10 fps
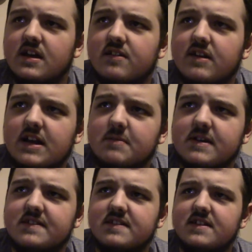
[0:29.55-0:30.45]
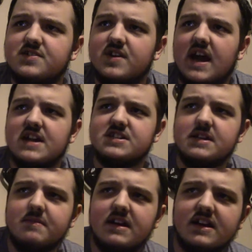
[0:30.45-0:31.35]
created by Sin
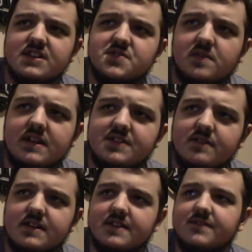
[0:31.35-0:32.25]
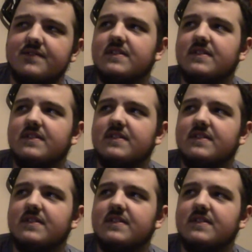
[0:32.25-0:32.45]
Tragedy back in 2012.